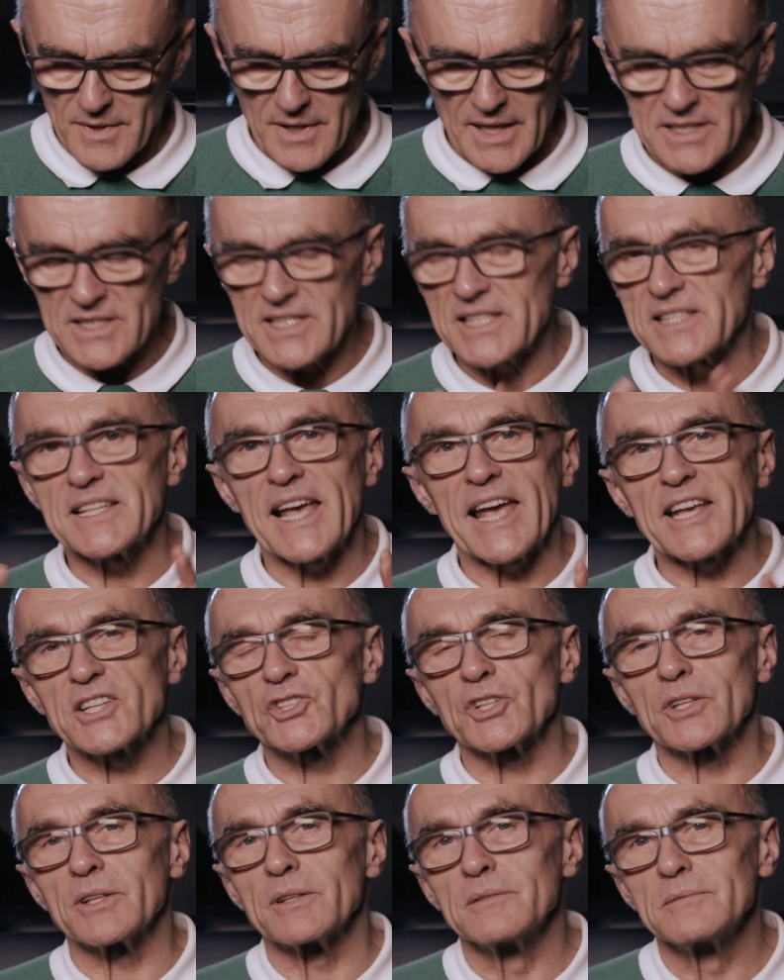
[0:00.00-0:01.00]

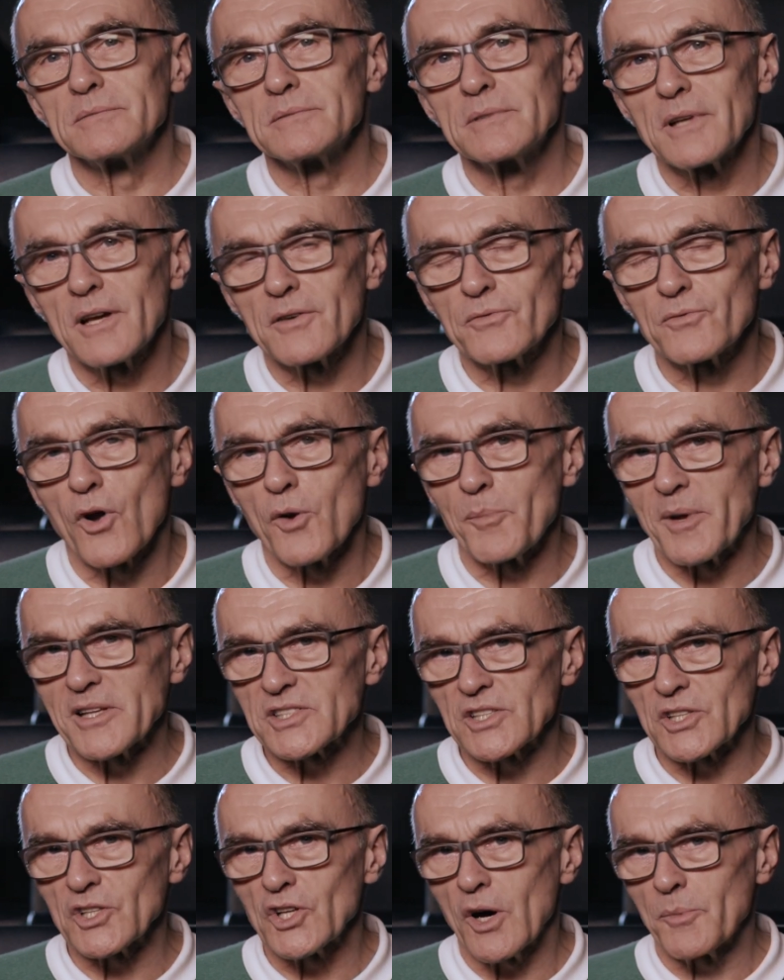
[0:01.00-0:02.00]
intersection of
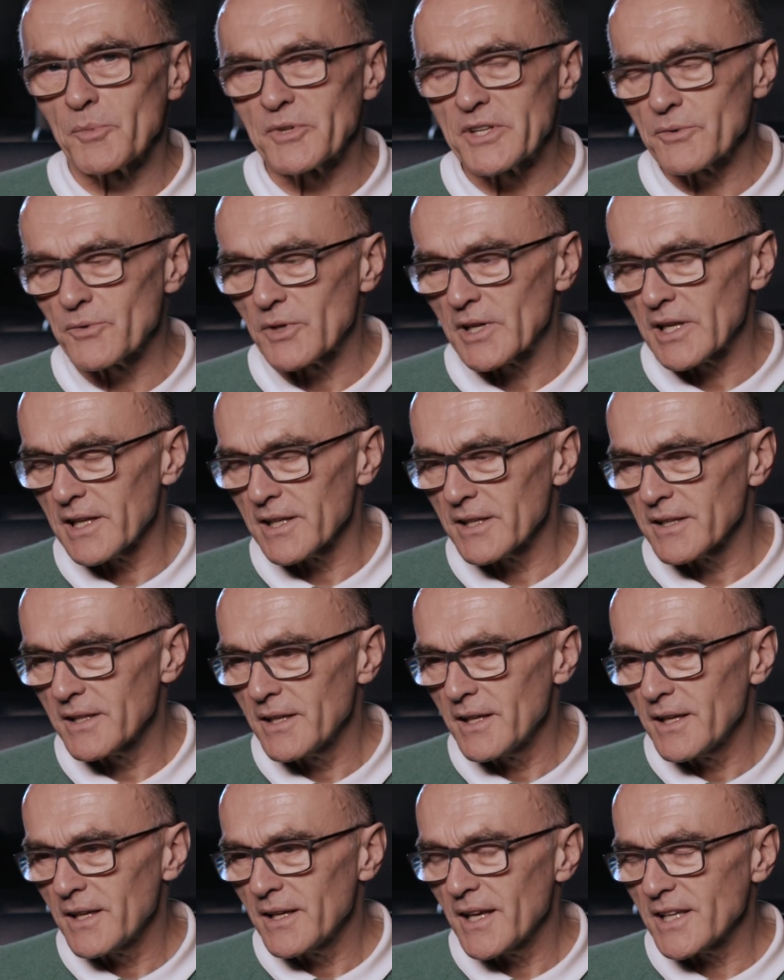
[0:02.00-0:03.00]
romance and comedy, really.
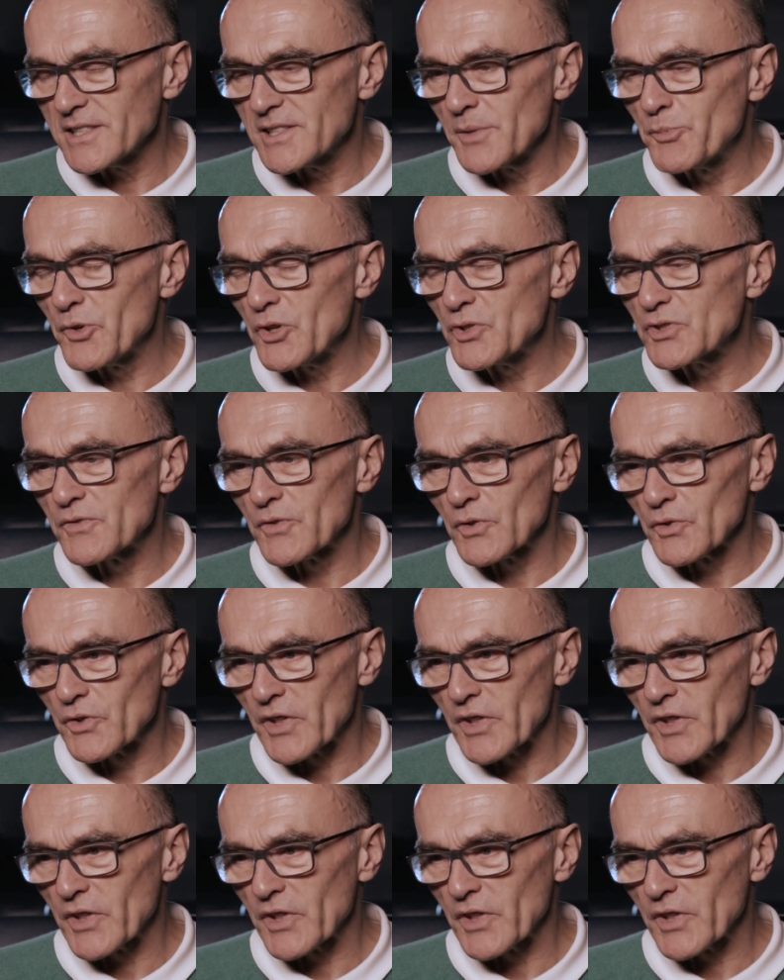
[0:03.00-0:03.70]
It's a beautiful